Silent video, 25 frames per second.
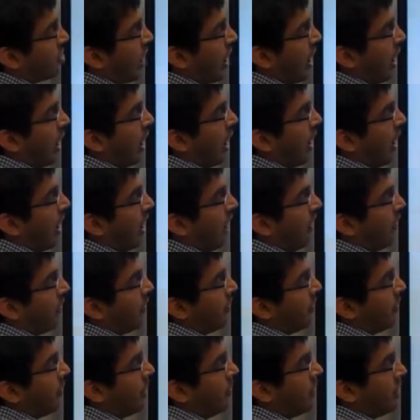
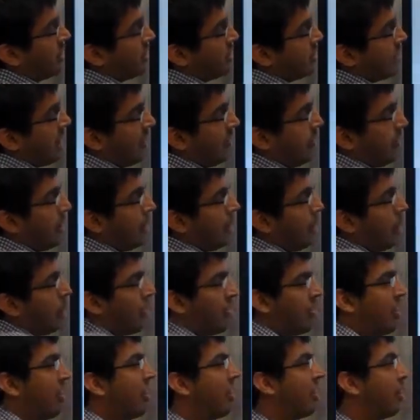have been
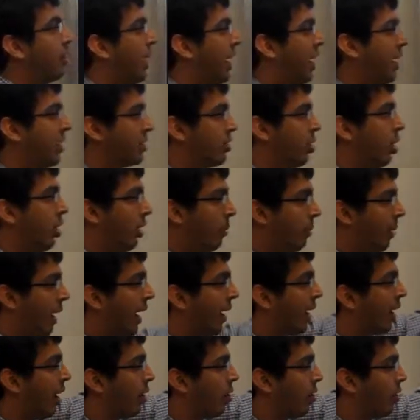represented by a solid black
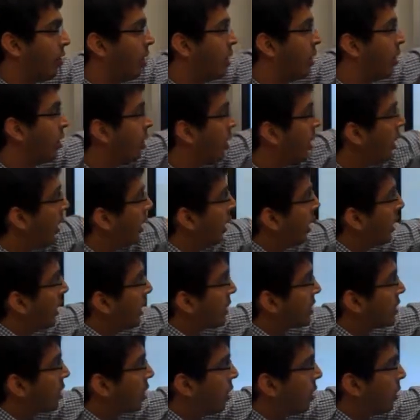arrow here.
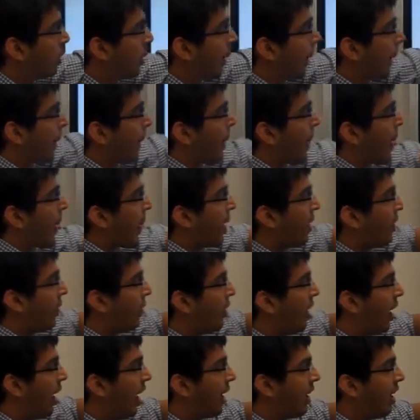So
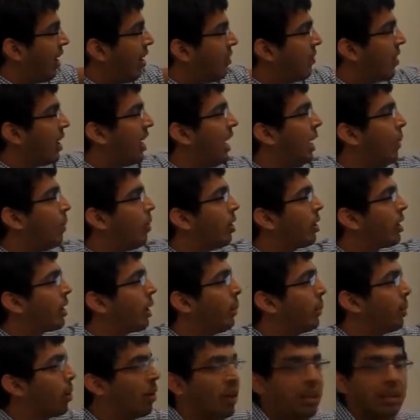again, we keep on
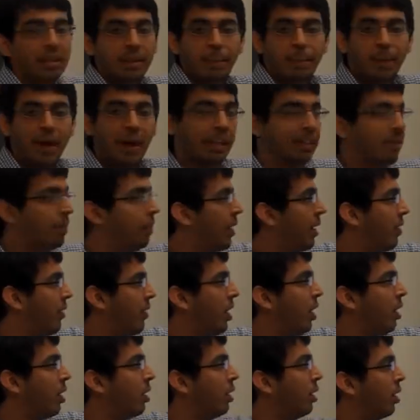computing the path
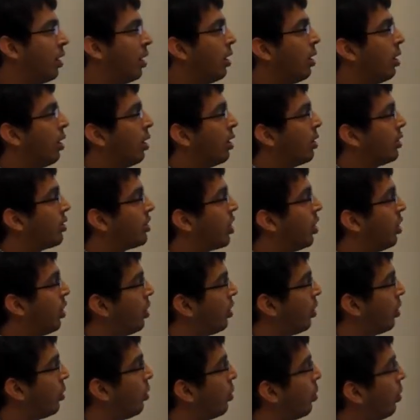metric.
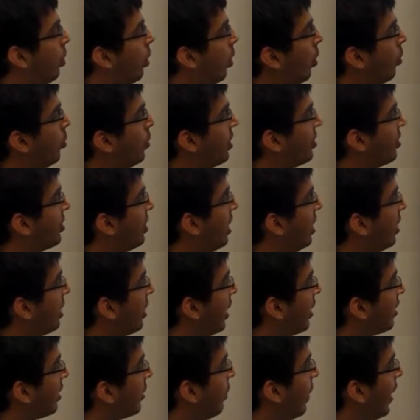So we see
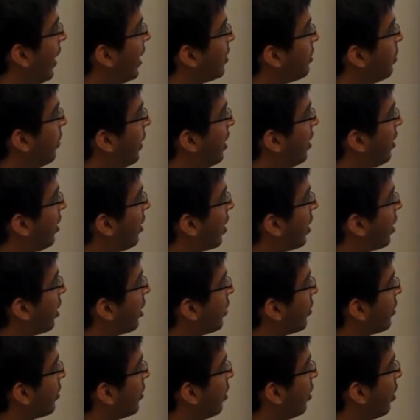that the path metric
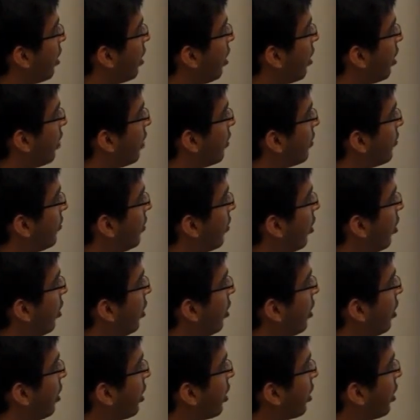
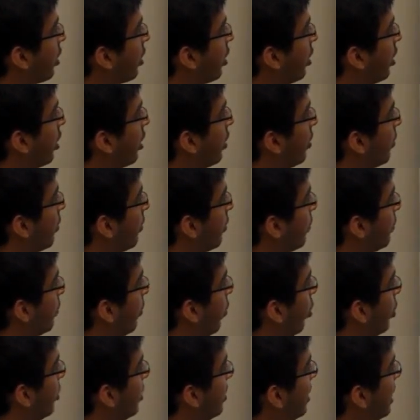for
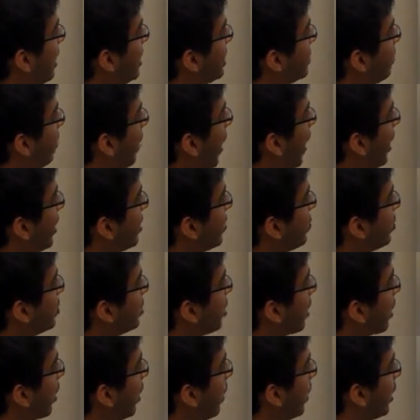both these paths which are
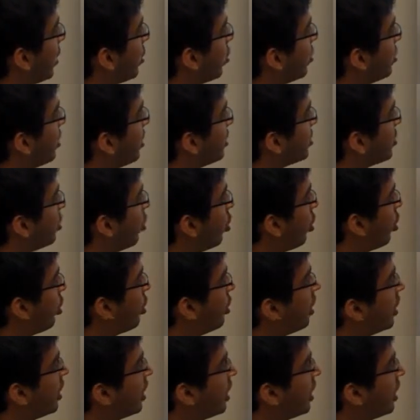coming to this node